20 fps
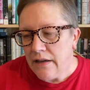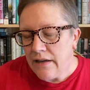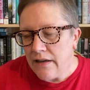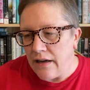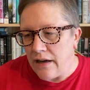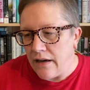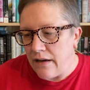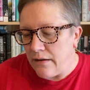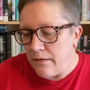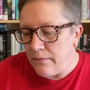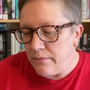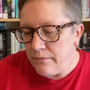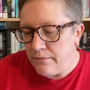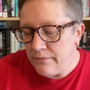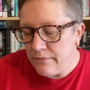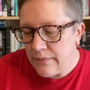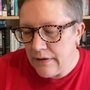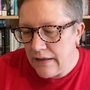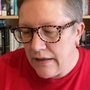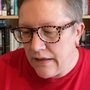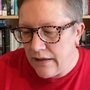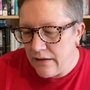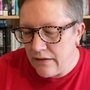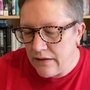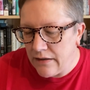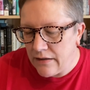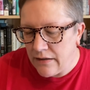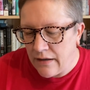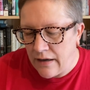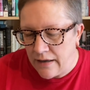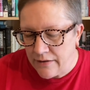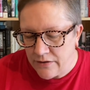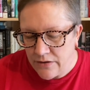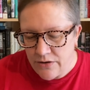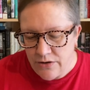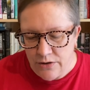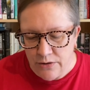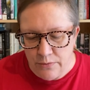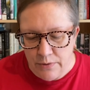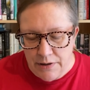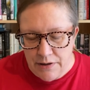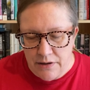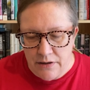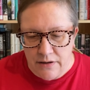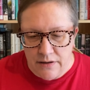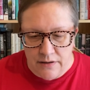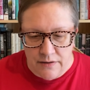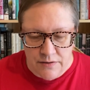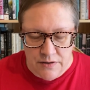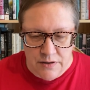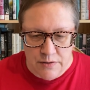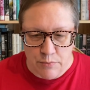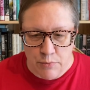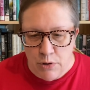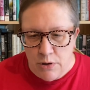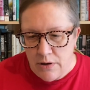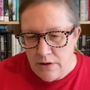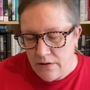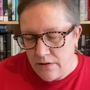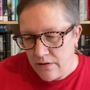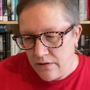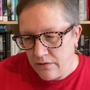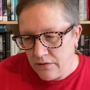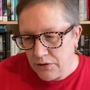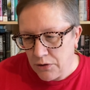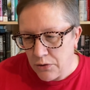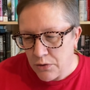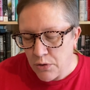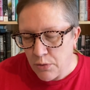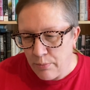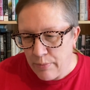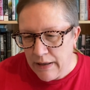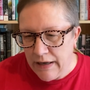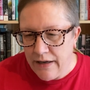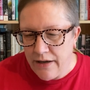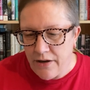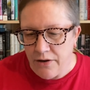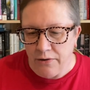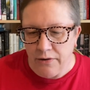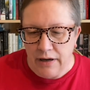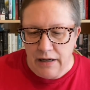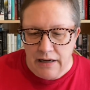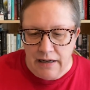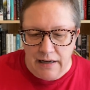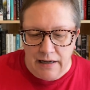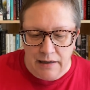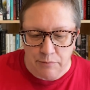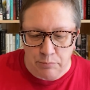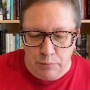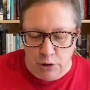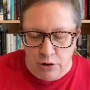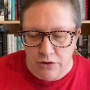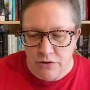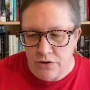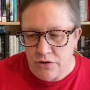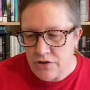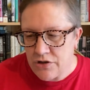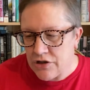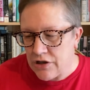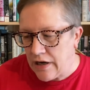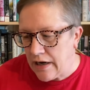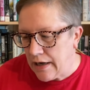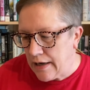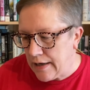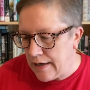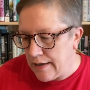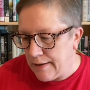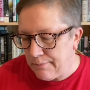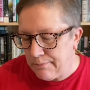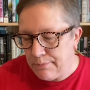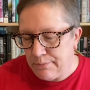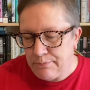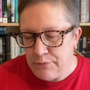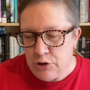It had to do with a small local bakery, bookshop,